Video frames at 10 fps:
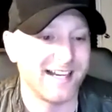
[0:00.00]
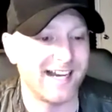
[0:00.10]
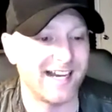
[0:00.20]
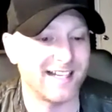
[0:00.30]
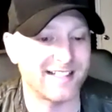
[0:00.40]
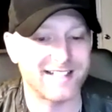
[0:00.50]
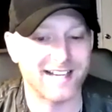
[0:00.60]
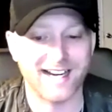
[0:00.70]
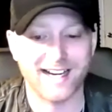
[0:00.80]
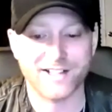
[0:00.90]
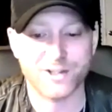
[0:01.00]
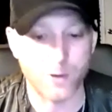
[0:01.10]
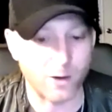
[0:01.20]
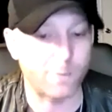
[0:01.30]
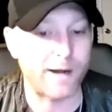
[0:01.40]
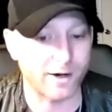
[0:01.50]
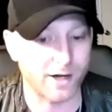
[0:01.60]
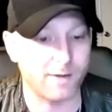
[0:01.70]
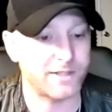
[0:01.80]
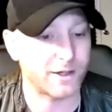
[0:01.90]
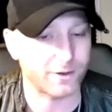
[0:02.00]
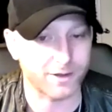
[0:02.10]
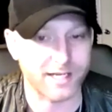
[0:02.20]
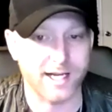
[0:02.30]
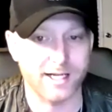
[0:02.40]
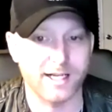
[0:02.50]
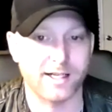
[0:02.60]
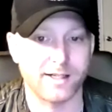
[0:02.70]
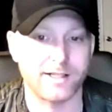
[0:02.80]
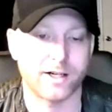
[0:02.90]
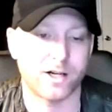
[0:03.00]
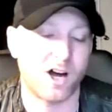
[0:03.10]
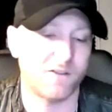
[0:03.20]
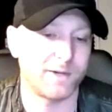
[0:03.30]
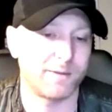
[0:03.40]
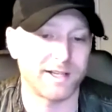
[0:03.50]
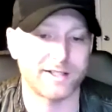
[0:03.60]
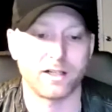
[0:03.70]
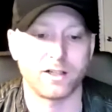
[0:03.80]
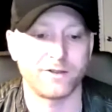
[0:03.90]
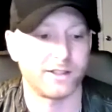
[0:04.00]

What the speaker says: And so we were paired up, Derek Rattan and Derek Hoffman and myself.